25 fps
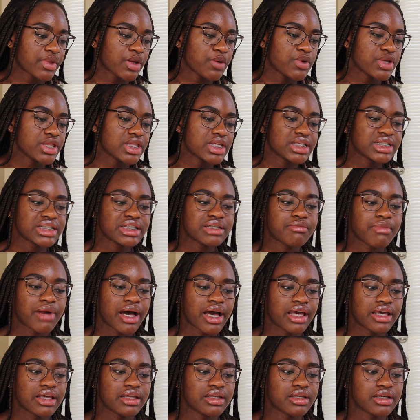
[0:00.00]
With this in
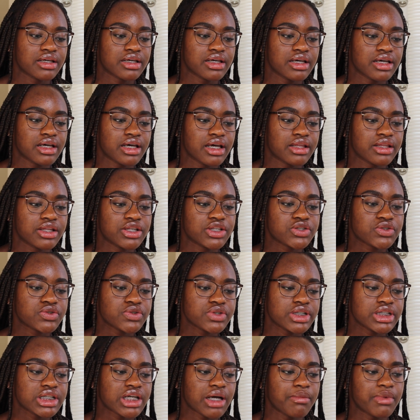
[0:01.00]
mind, and the
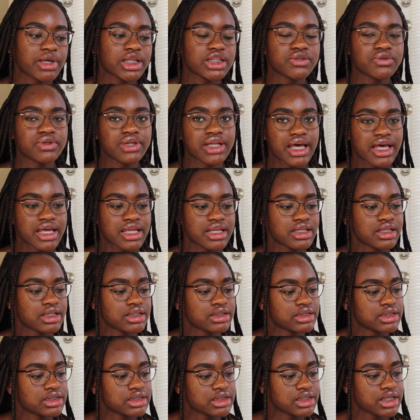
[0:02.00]
school year coming to an end,
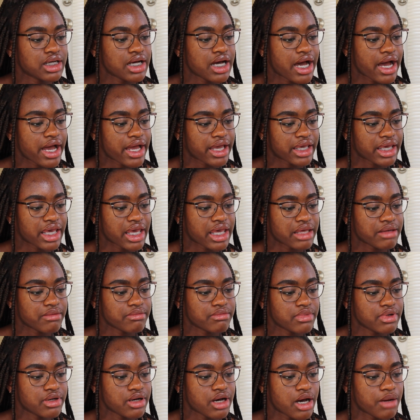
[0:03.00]
I
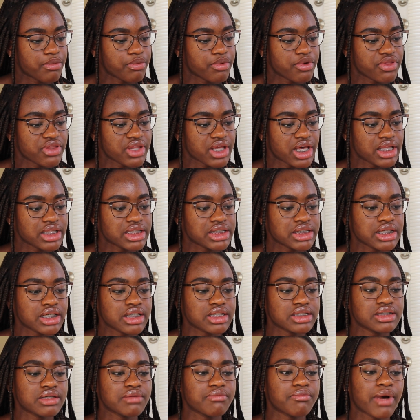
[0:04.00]
came up with the
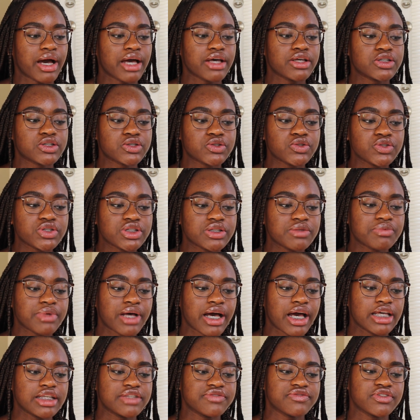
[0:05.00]
idea to buy school
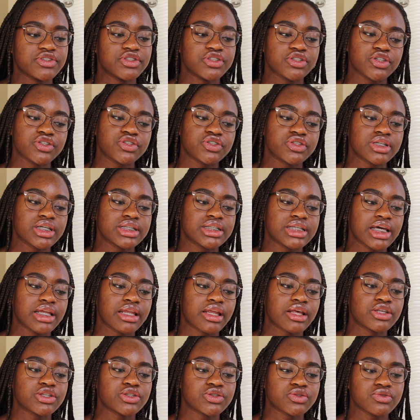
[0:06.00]
supplies for children
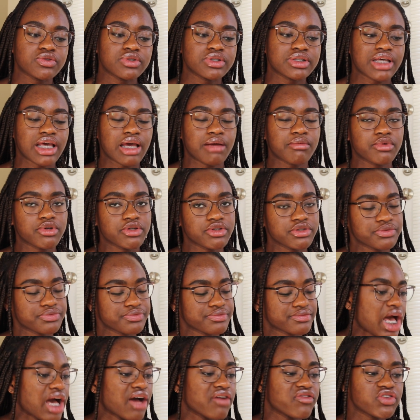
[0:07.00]
attending school in Cameroon.
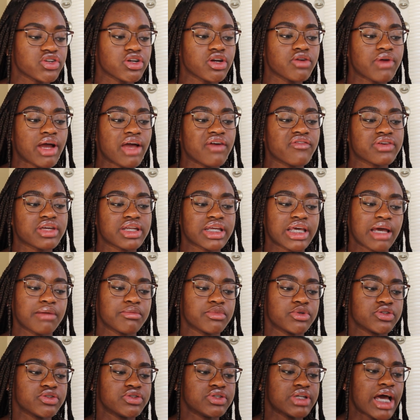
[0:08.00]
After arriving in
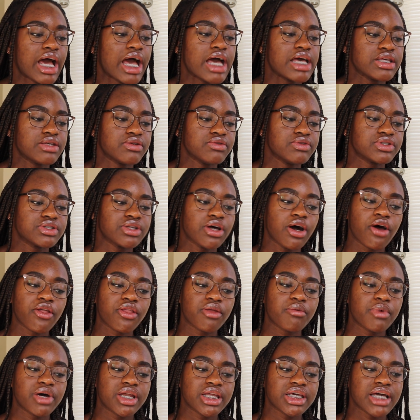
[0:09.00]
Cameroon, I used
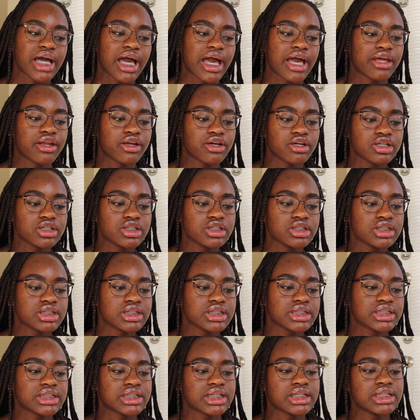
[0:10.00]
all the money I had earned
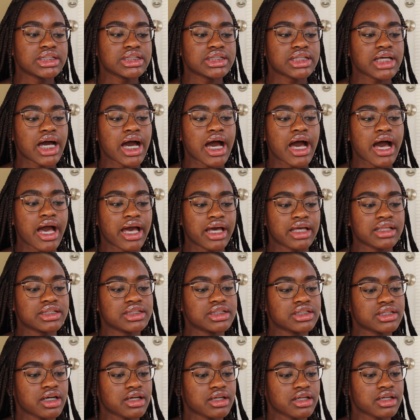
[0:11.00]
since I had
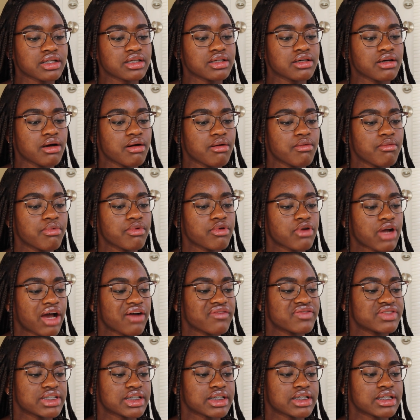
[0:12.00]
started
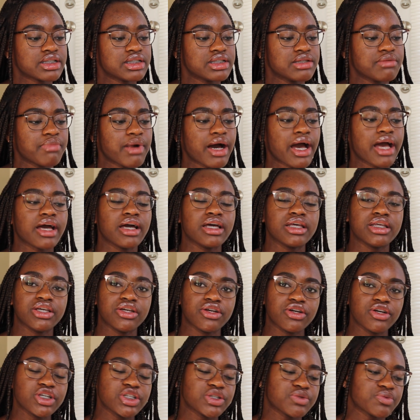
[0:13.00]
crafting to buy a
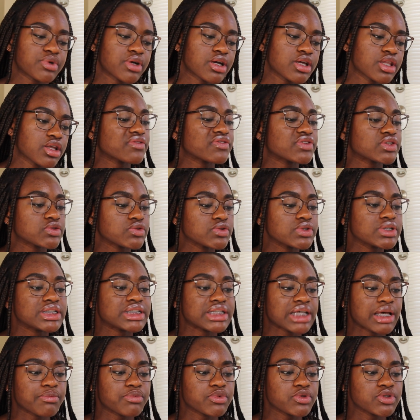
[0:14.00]
year's worth of school
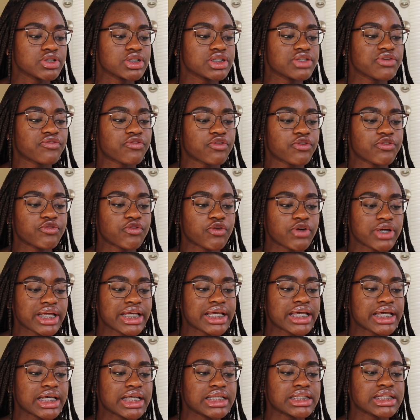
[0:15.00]
staples for 40
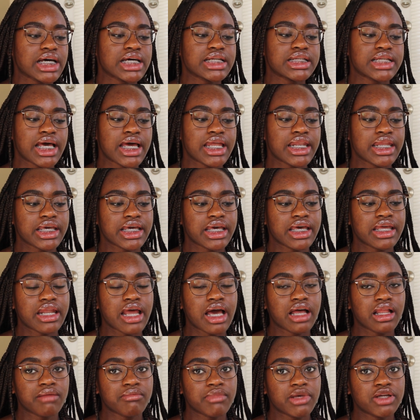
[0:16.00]
kids attending an
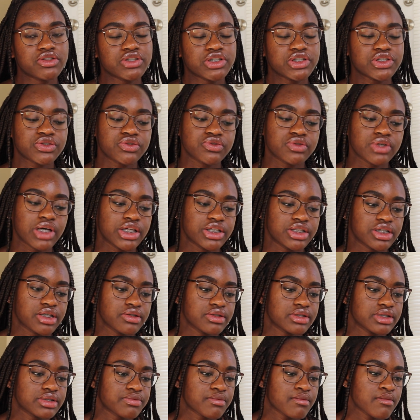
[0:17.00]
elementary school I
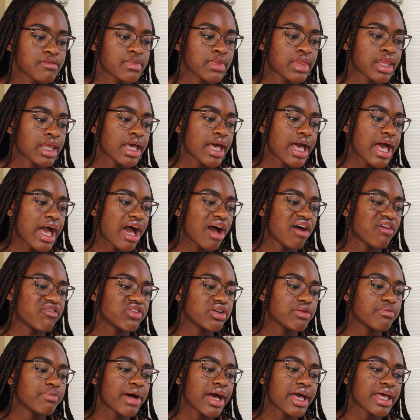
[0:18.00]
chose.
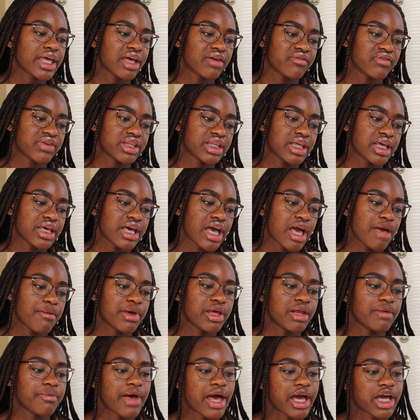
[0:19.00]
After buying everything, I
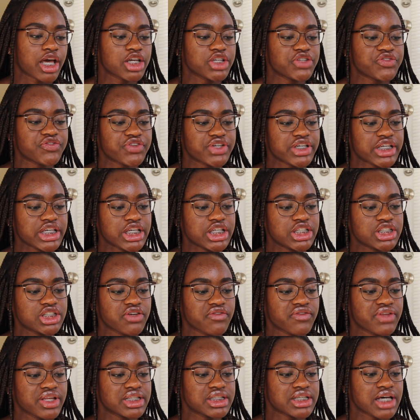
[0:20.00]
made a package for each
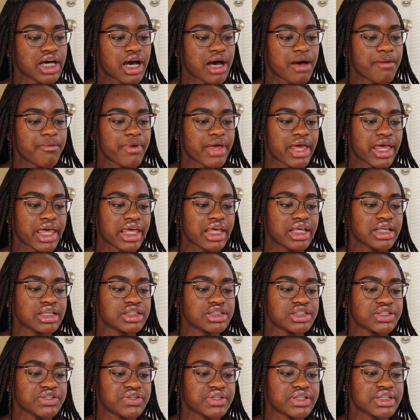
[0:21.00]
of the top 8
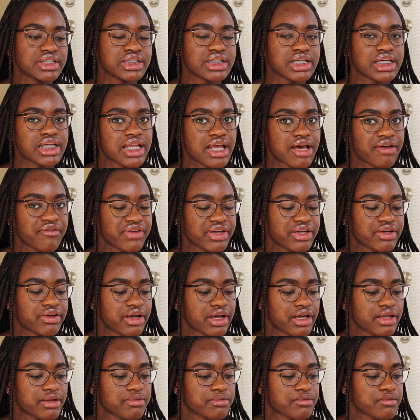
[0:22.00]
students in every
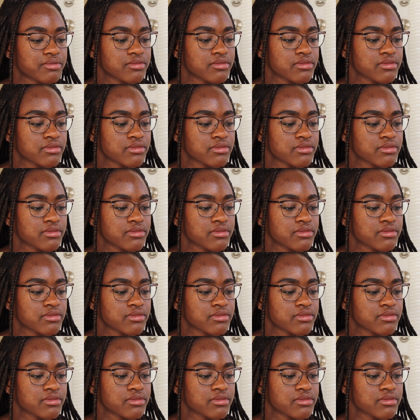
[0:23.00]
grade.